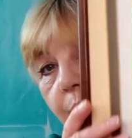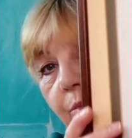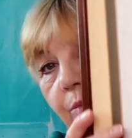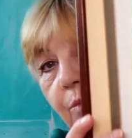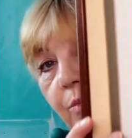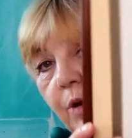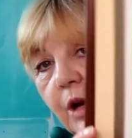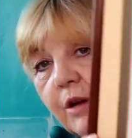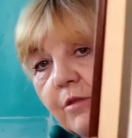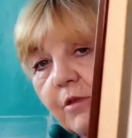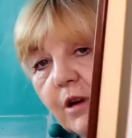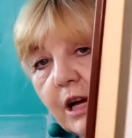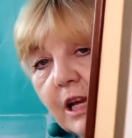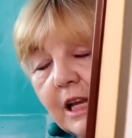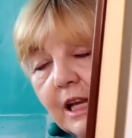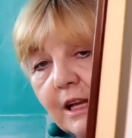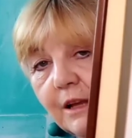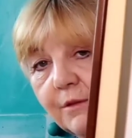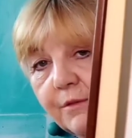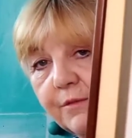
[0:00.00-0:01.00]
where I
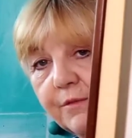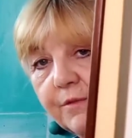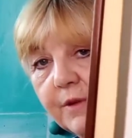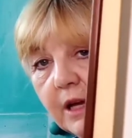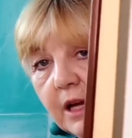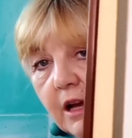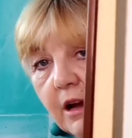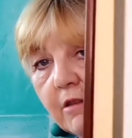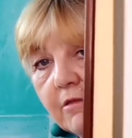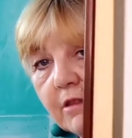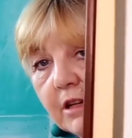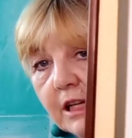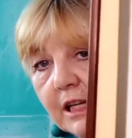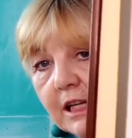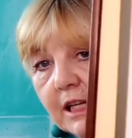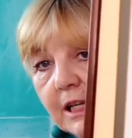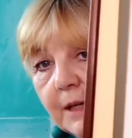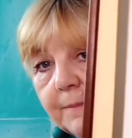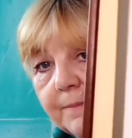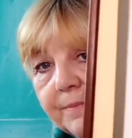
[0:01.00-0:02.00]
live
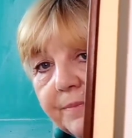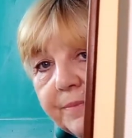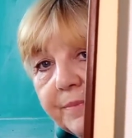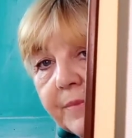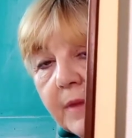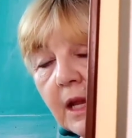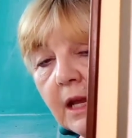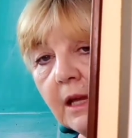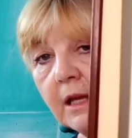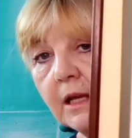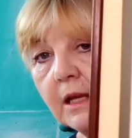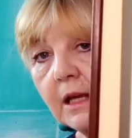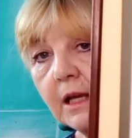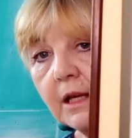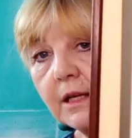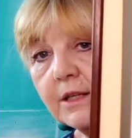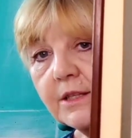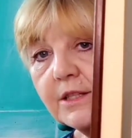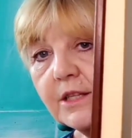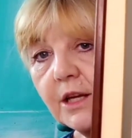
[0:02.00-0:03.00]
currently.
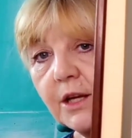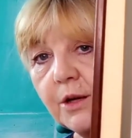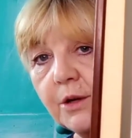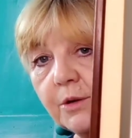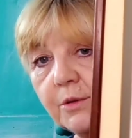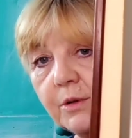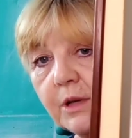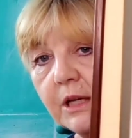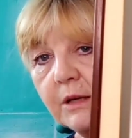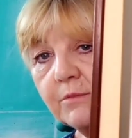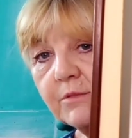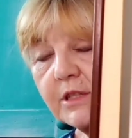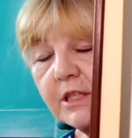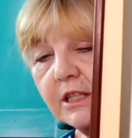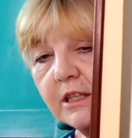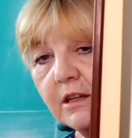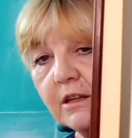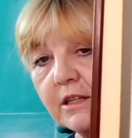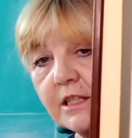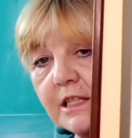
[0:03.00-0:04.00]
So it was a
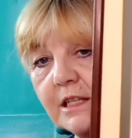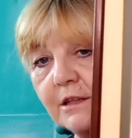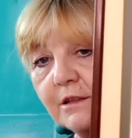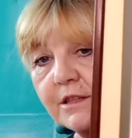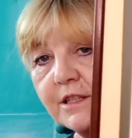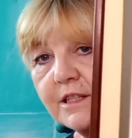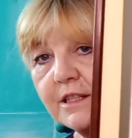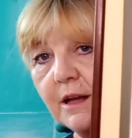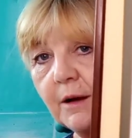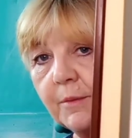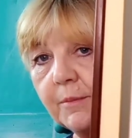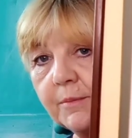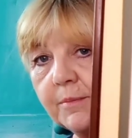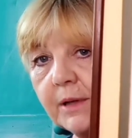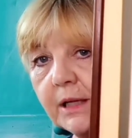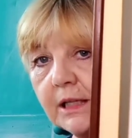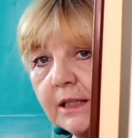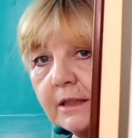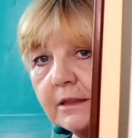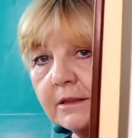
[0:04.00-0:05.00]
nice little
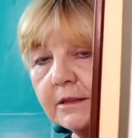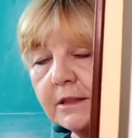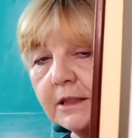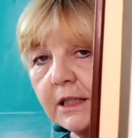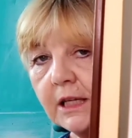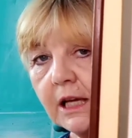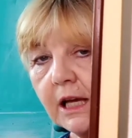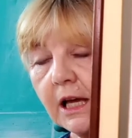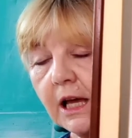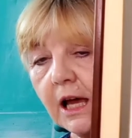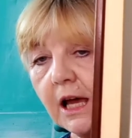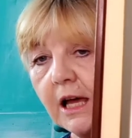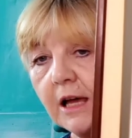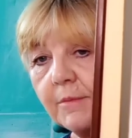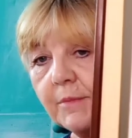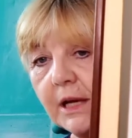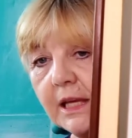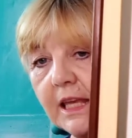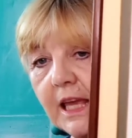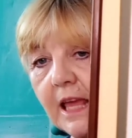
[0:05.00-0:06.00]
sampler. Um,
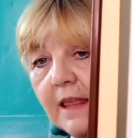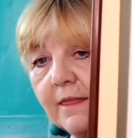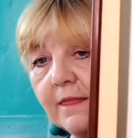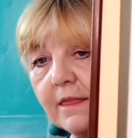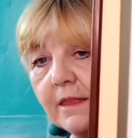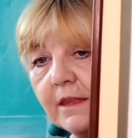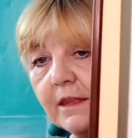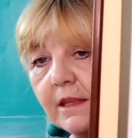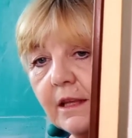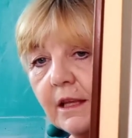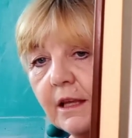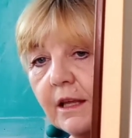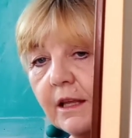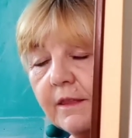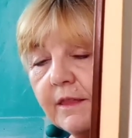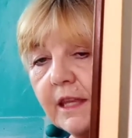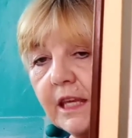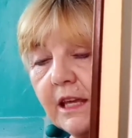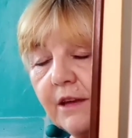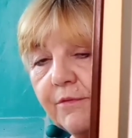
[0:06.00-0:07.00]
again,
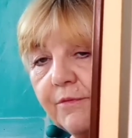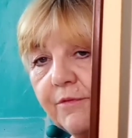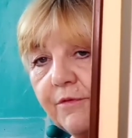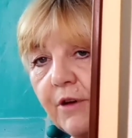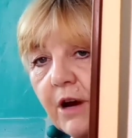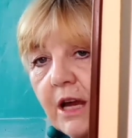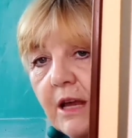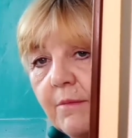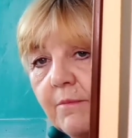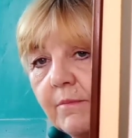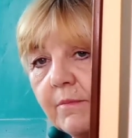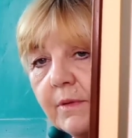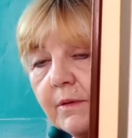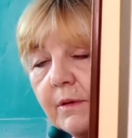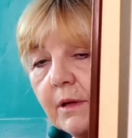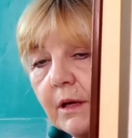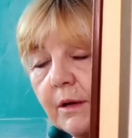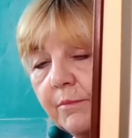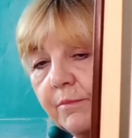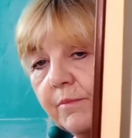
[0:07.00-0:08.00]
the frame
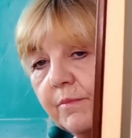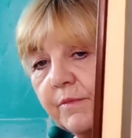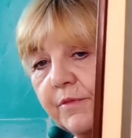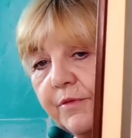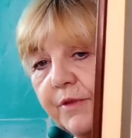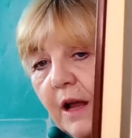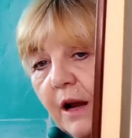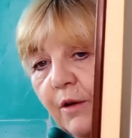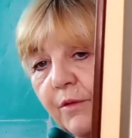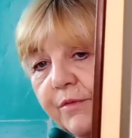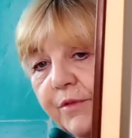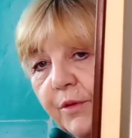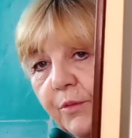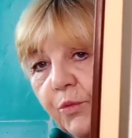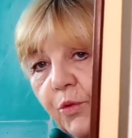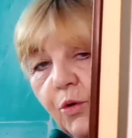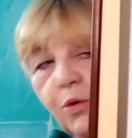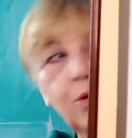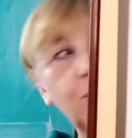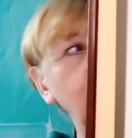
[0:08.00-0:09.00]
fell off the
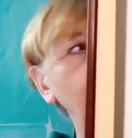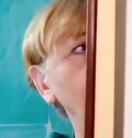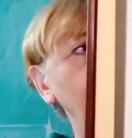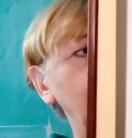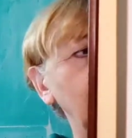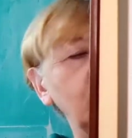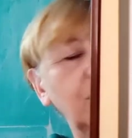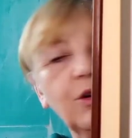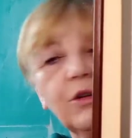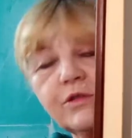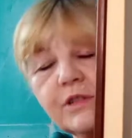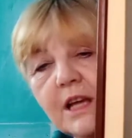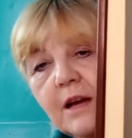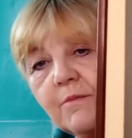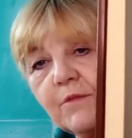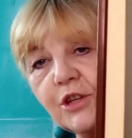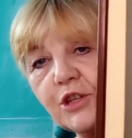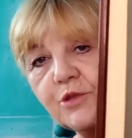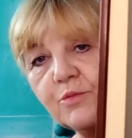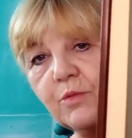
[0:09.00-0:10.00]
wall or it got
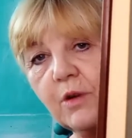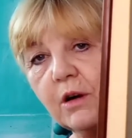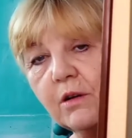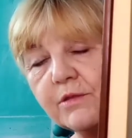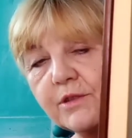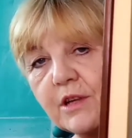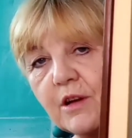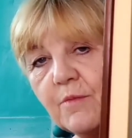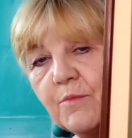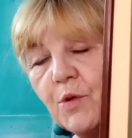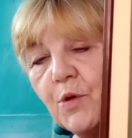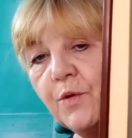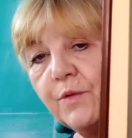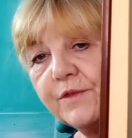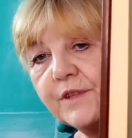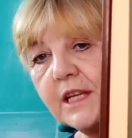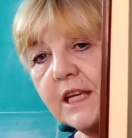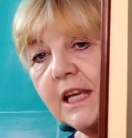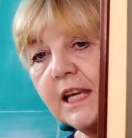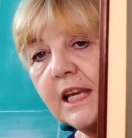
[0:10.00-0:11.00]
damaged whilst I moved
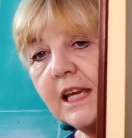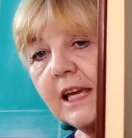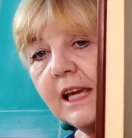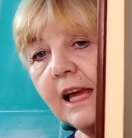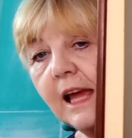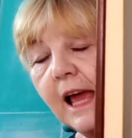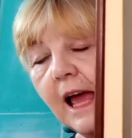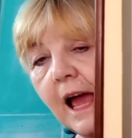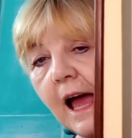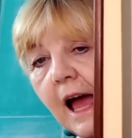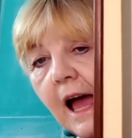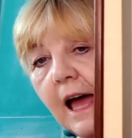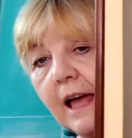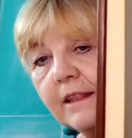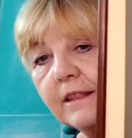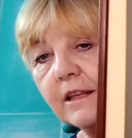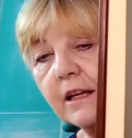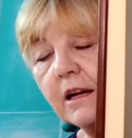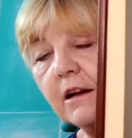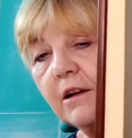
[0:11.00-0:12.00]
here
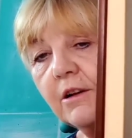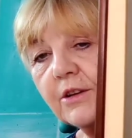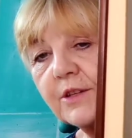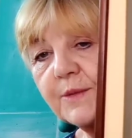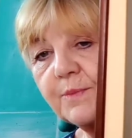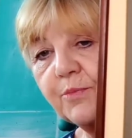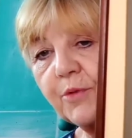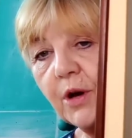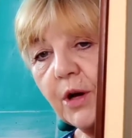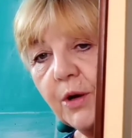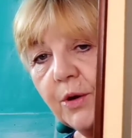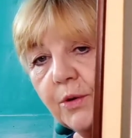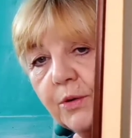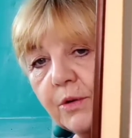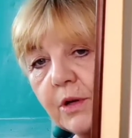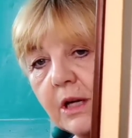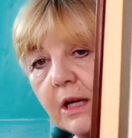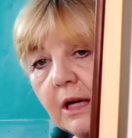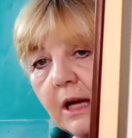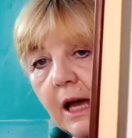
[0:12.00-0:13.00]
and the glass
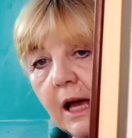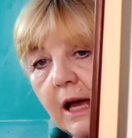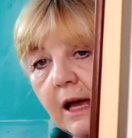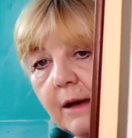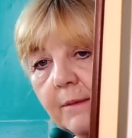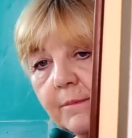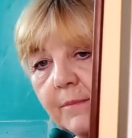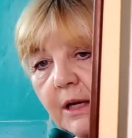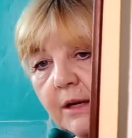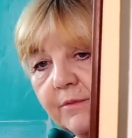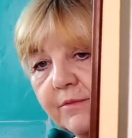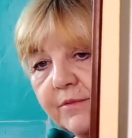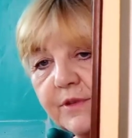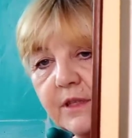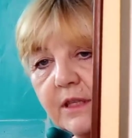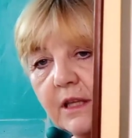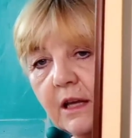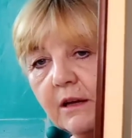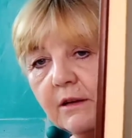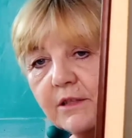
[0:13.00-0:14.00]
broke. Um,
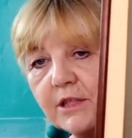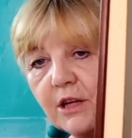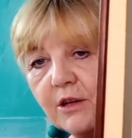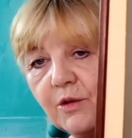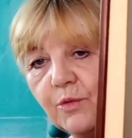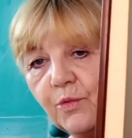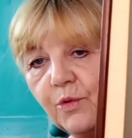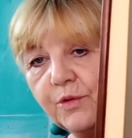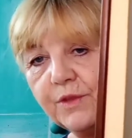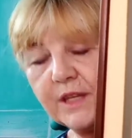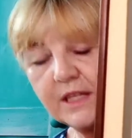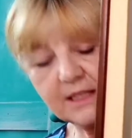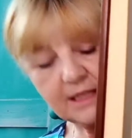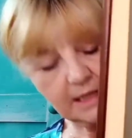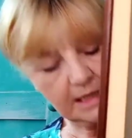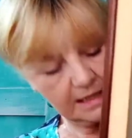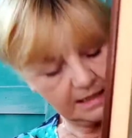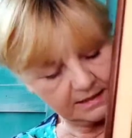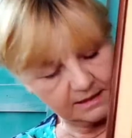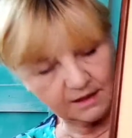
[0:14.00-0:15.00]
I don't know what this
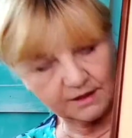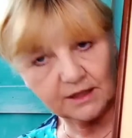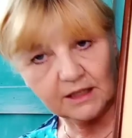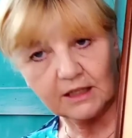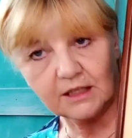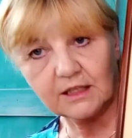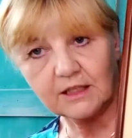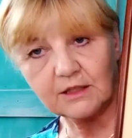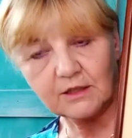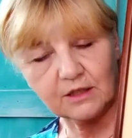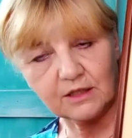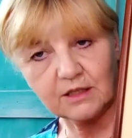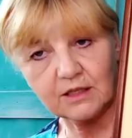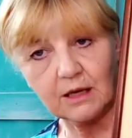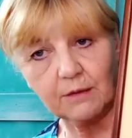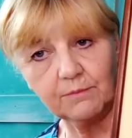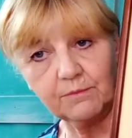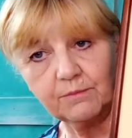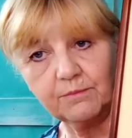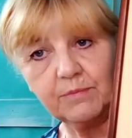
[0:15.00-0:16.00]
is. I think there's
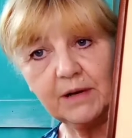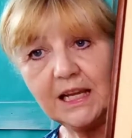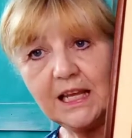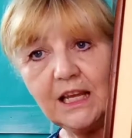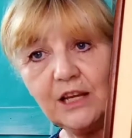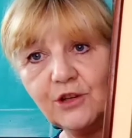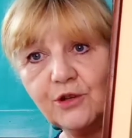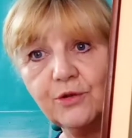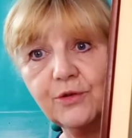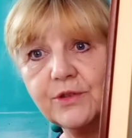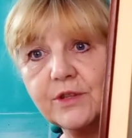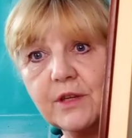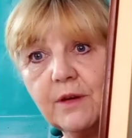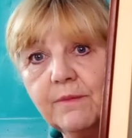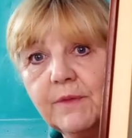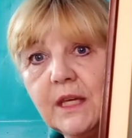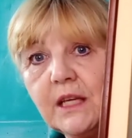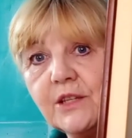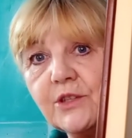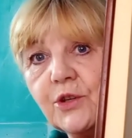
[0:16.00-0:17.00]
some bleach or
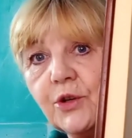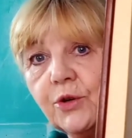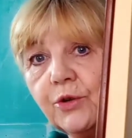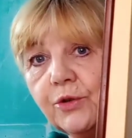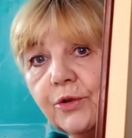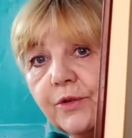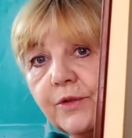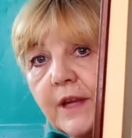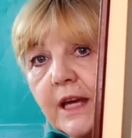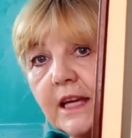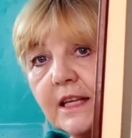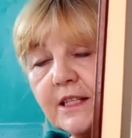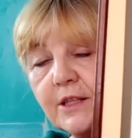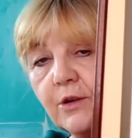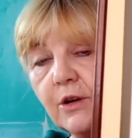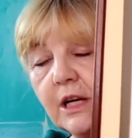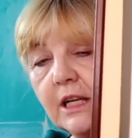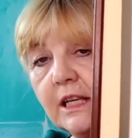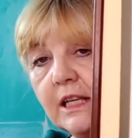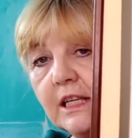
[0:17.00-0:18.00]
something has gone on there. So
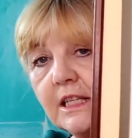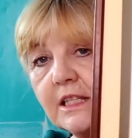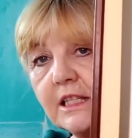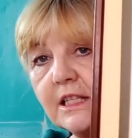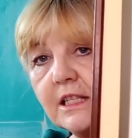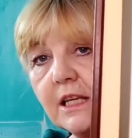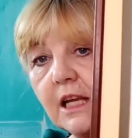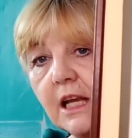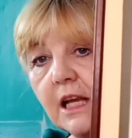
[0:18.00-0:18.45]
I need to,